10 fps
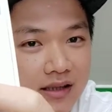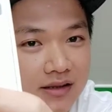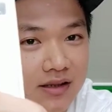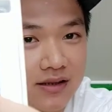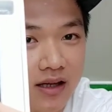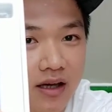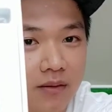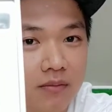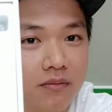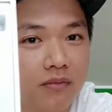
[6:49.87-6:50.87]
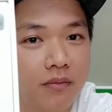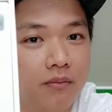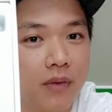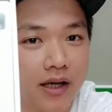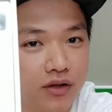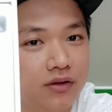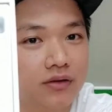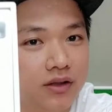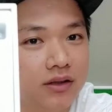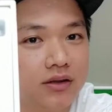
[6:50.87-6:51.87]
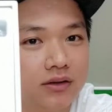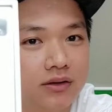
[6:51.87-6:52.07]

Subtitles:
the same material.